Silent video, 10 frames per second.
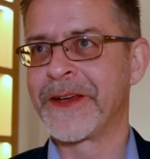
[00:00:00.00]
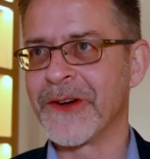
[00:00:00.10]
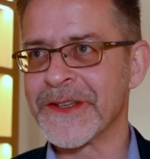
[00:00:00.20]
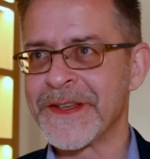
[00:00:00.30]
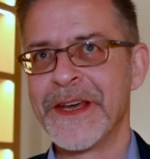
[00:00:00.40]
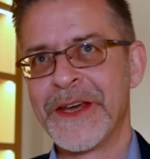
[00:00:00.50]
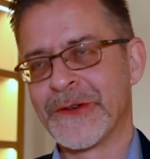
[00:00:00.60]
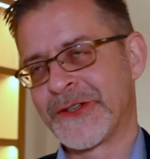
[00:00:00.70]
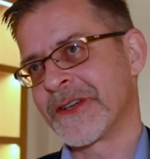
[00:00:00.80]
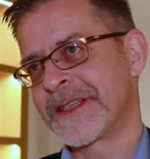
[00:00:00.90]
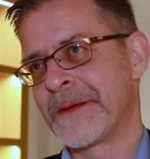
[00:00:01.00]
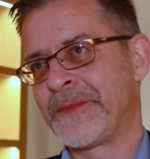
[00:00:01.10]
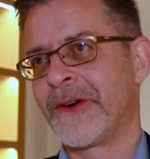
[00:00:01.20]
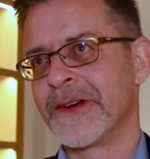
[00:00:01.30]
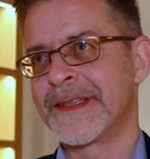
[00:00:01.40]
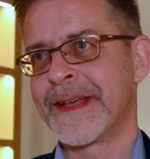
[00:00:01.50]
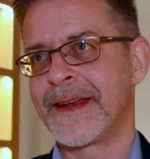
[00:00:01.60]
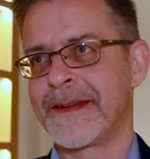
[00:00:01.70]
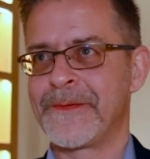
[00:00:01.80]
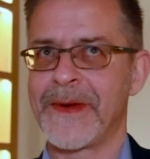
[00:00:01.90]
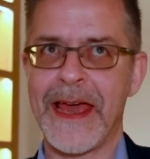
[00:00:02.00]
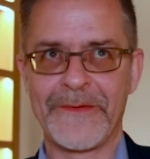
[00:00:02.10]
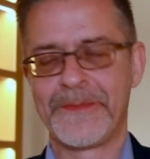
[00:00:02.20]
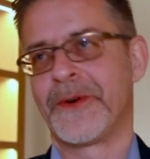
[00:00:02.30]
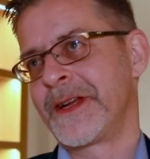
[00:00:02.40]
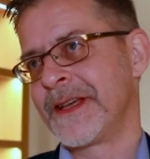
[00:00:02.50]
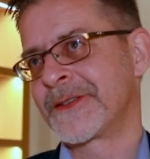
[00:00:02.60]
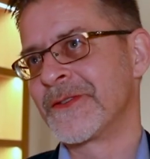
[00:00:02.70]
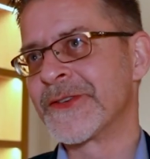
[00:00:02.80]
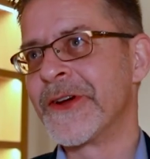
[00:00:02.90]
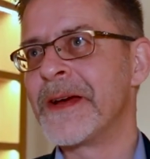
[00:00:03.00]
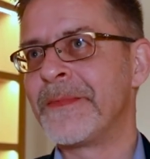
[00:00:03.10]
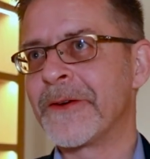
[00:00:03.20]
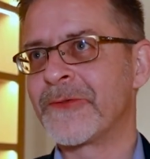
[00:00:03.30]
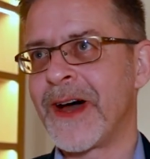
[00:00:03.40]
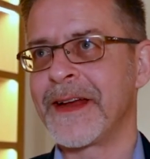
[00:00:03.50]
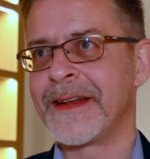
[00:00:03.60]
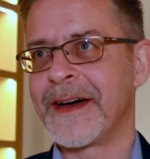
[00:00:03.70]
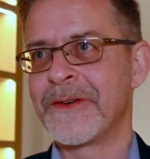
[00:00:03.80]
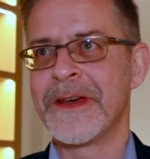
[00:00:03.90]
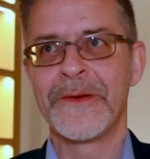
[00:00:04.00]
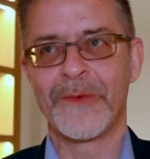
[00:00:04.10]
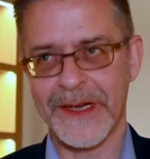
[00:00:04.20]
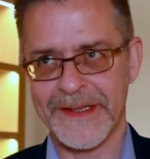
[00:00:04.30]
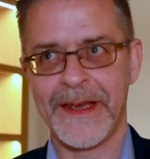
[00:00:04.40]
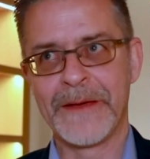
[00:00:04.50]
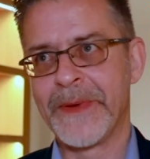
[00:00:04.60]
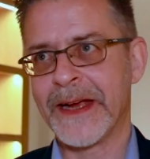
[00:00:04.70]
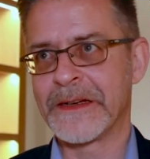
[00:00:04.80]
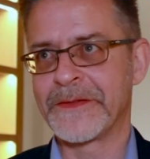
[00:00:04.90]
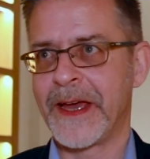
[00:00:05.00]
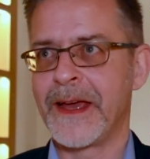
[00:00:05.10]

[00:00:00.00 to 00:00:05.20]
Because you touched the points that everybody is concerned about right now. What is the impact of